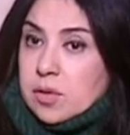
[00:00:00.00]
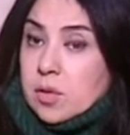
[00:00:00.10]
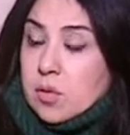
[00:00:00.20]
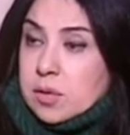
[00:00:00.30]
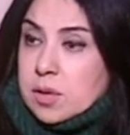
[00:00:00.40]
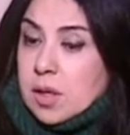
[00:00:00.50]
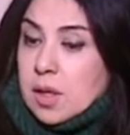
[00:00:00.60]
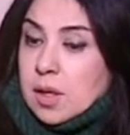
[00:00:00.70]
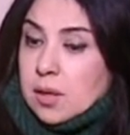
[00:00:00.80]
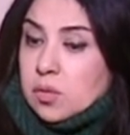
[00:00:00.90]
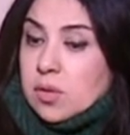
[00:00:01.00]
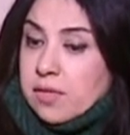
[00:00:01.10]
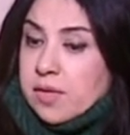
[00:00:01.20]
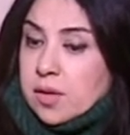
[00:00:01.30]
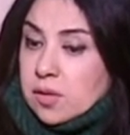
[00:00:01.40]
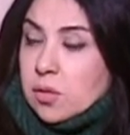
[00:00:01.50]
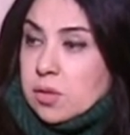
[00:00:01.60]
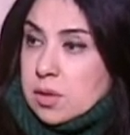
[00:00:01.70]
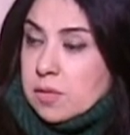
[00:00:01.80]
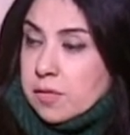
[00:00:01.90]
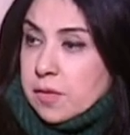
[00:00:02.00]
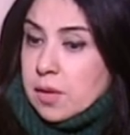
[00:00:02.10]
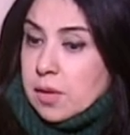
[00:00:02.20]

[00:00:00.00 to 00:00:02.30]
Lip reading: the course, it would affect the course of